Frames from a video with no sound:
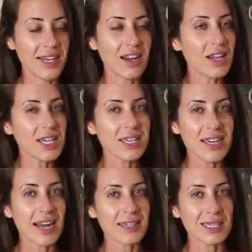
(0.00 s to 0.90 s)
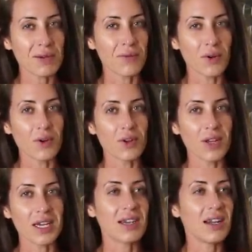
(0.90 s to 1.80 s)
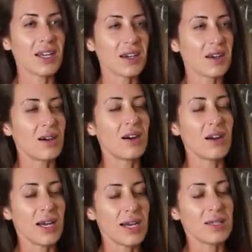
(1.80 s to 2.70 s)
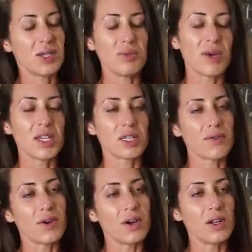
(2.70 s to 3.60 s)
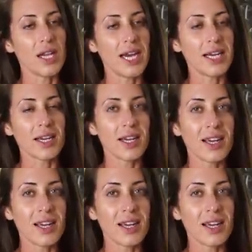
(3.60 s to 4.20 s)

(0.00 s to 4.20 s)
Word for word: And not like a nasty full, like not like a, oh, I ate too much full, like